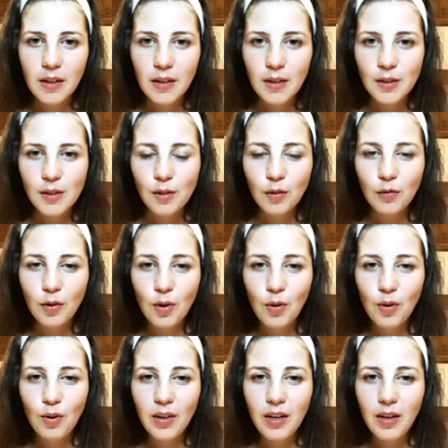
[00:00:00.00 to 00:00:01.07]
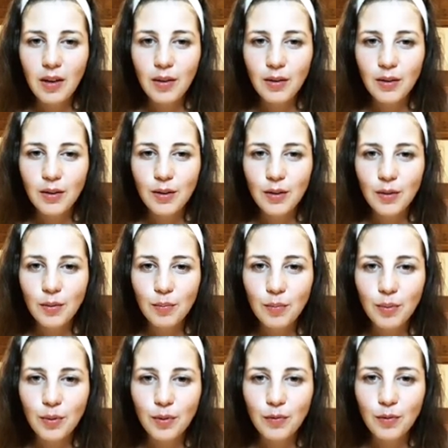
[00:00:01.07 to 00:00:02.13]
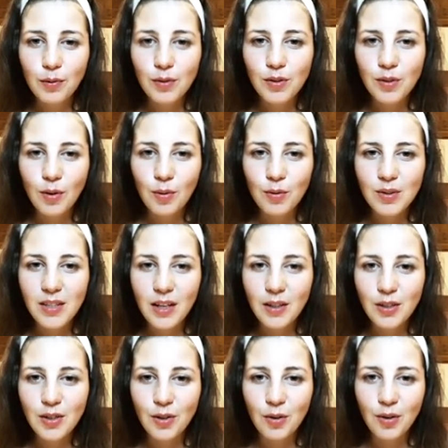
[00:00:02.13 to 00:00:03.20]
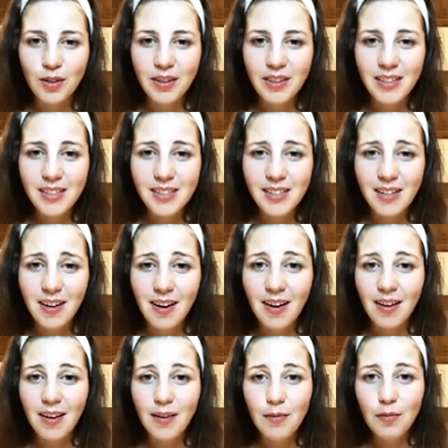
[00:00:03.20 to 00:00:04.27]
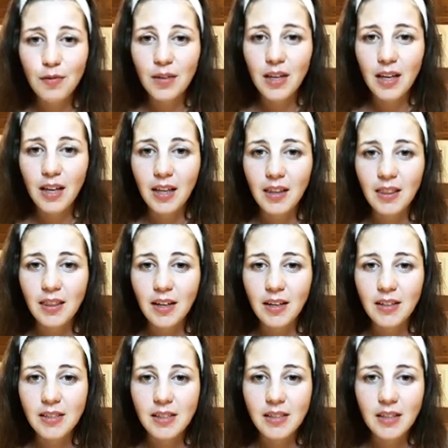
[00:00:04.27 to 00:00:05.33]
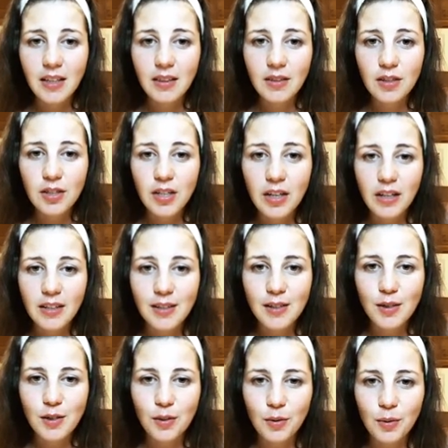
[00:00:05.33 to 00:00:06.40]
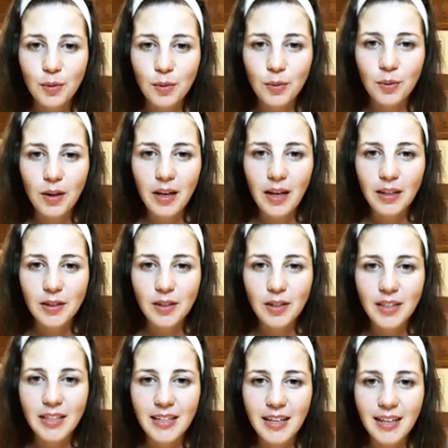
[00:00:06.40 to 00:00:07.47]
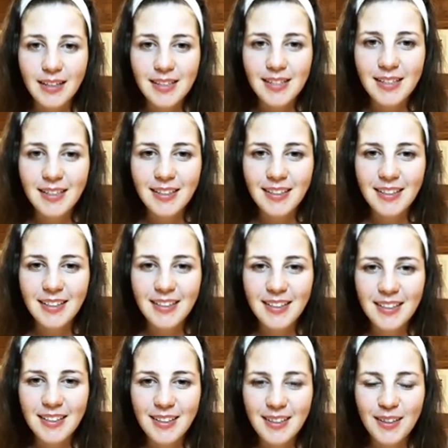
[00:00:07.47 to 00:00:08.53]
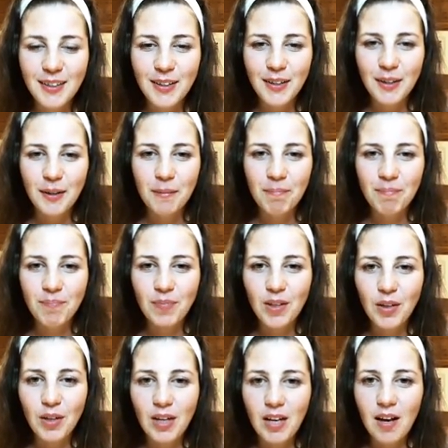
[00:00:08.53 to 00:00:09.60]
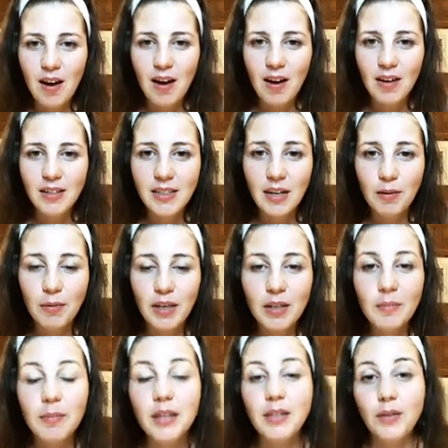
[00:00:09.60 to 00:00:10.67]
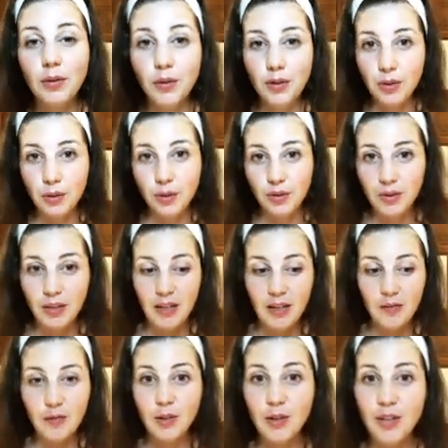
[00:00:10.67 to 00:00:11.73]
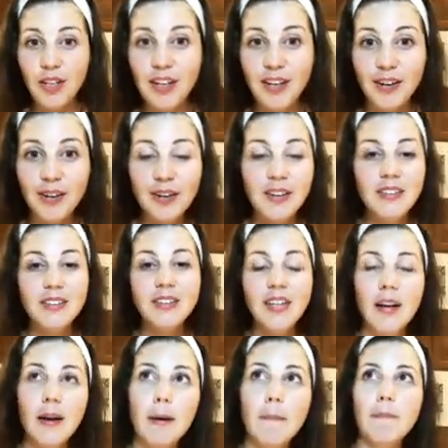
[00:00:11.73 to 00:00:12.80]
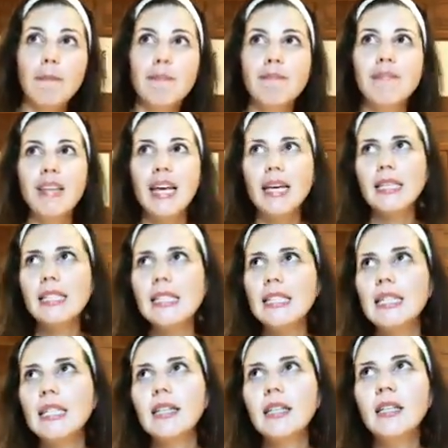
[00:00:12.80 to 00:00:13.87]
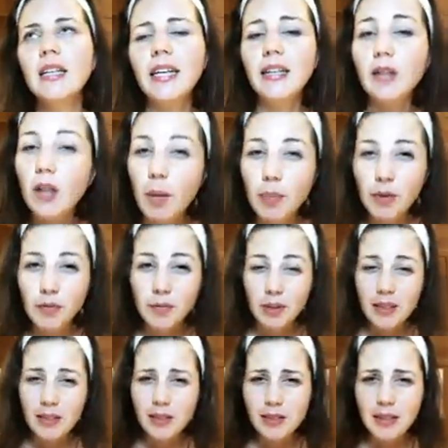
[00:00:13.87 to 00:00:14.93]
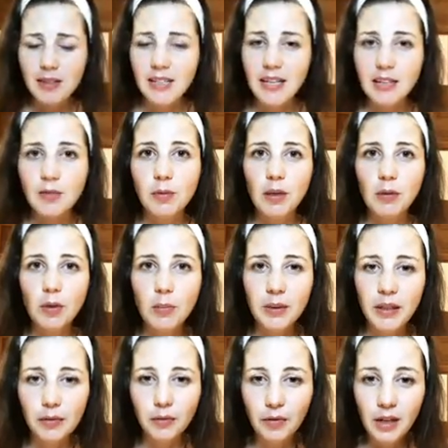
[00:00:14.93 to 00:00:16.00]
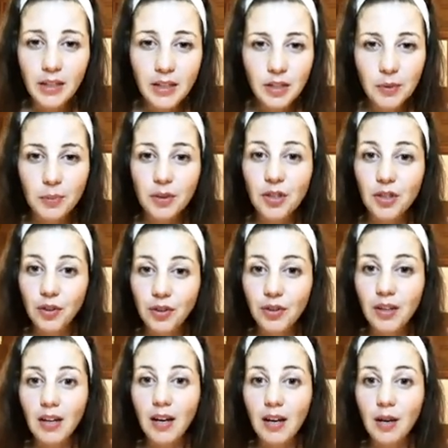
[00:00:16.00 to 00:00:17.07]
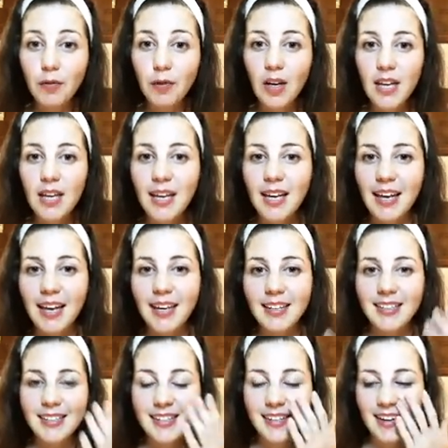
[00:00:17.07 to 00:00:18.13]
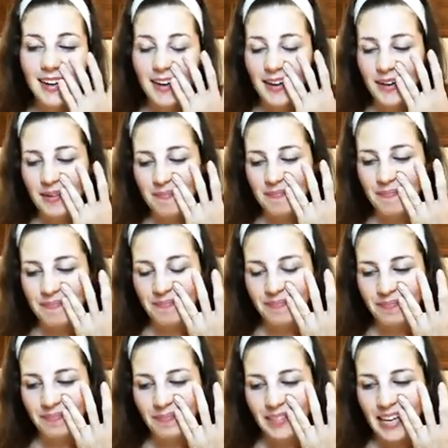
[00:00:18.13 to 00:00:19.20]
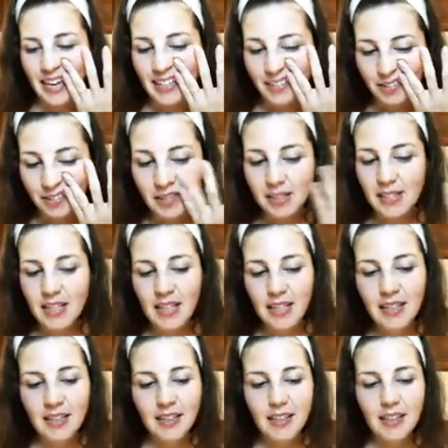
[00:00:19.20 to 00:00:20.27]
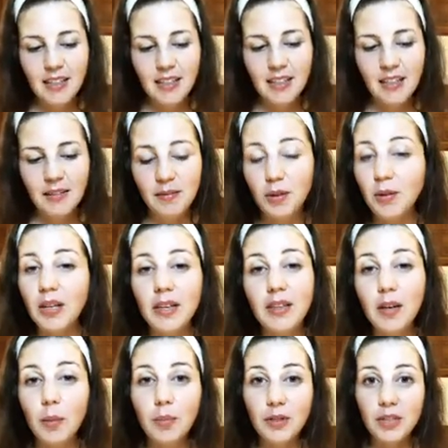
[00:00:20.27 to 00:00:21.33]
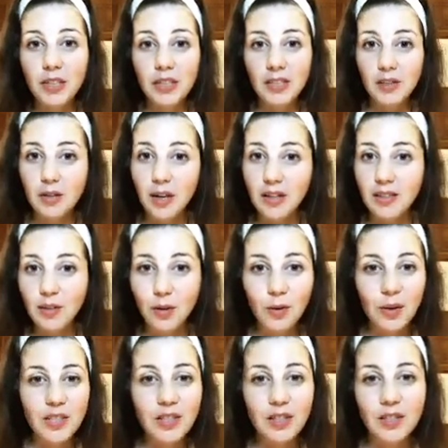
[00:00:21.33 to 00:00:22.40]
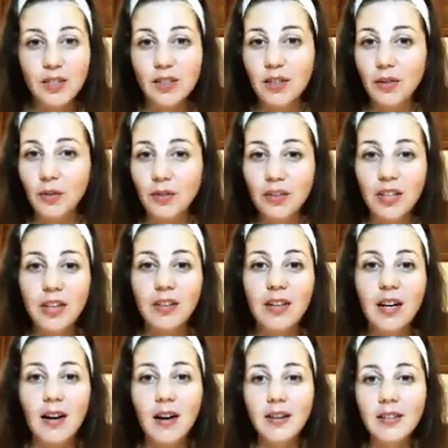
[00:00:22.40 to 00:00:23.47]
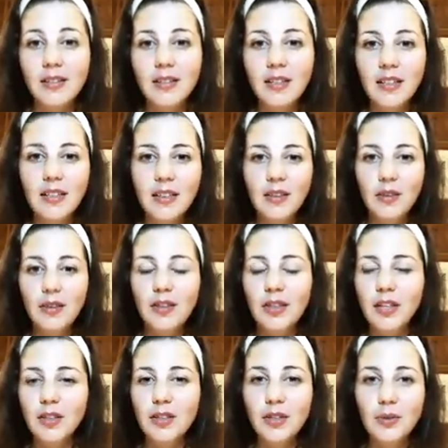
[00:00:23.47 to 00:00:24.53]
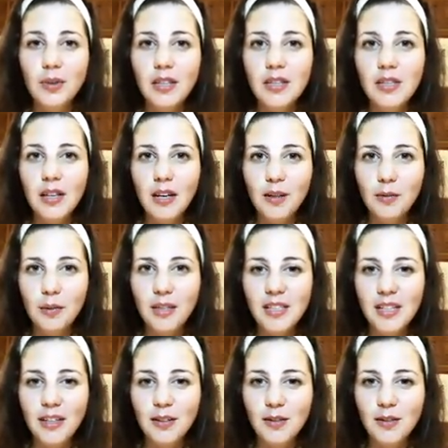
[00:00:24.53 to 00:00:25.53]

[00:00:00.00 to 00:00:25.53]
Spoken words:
So for all the other beautiful souls that joined this live and that didn't get the chance to actually get a card, I recommend you join the live earlier in a couple of weeks, because next week will be in French. But join the live and you'll get the opportunity to ask your questions or to get a card. The issue is, like, we tend